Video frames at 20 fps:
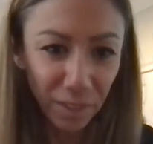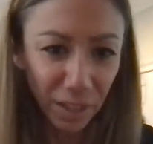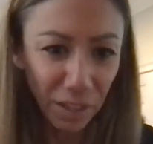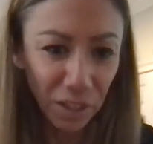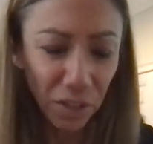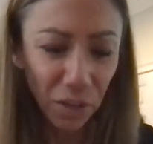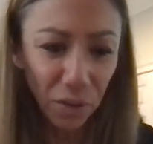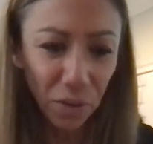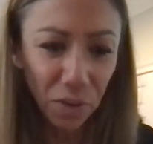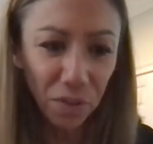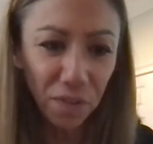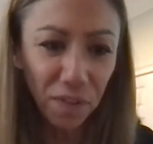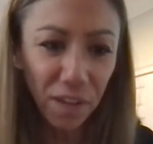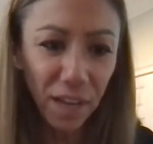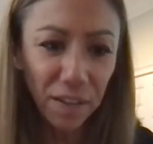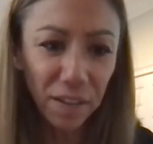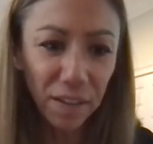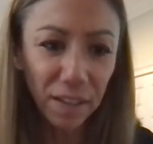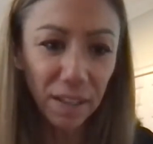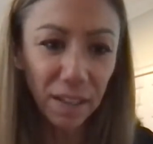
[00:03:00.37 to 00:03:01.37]
the
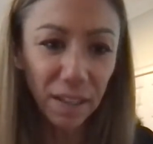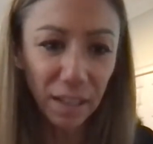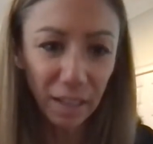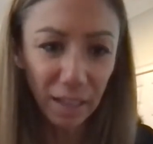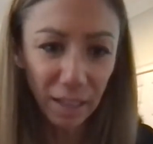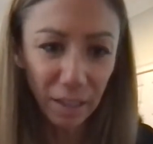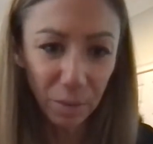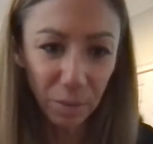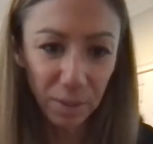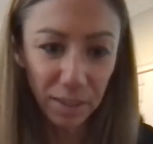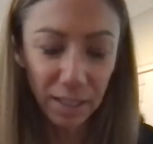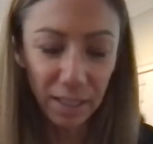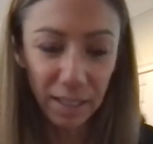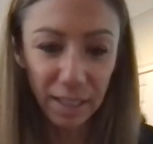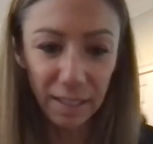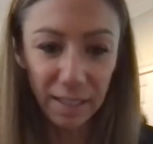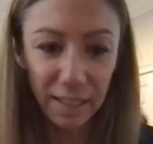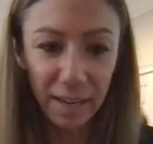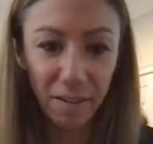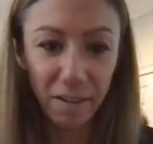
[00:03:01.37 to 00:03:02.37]
fact that it was in
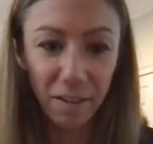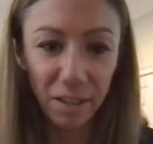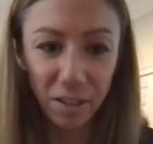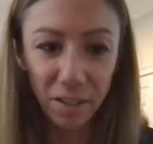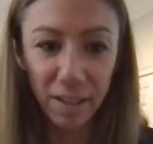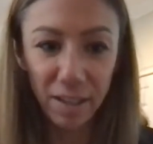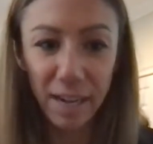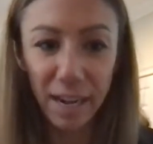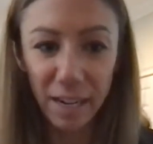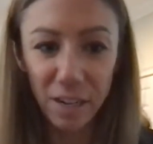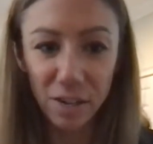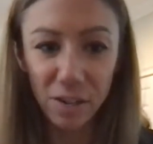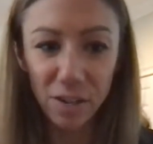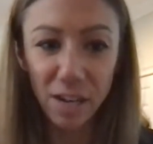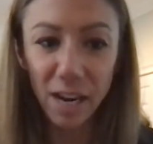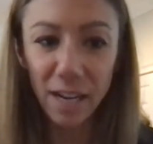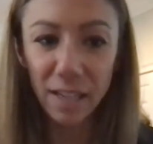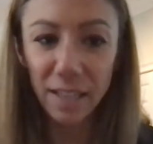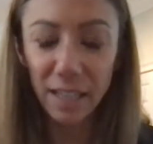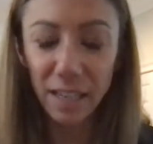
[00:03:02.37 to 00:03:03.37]
his character and nature
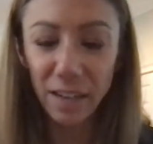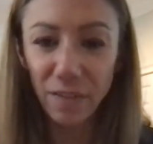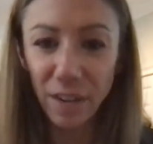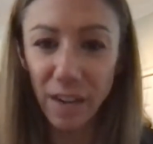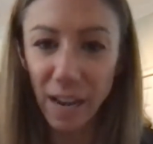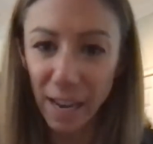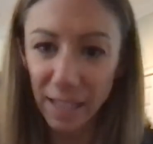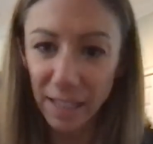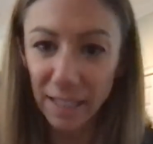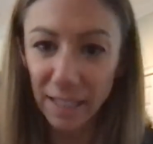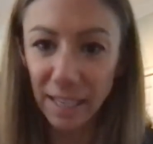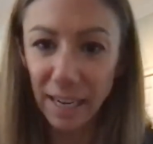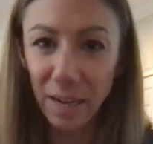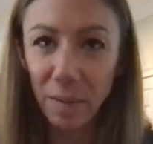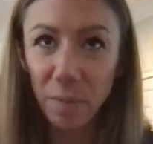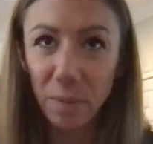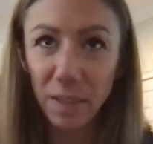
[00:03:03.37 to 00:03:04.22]
not to even hesitate,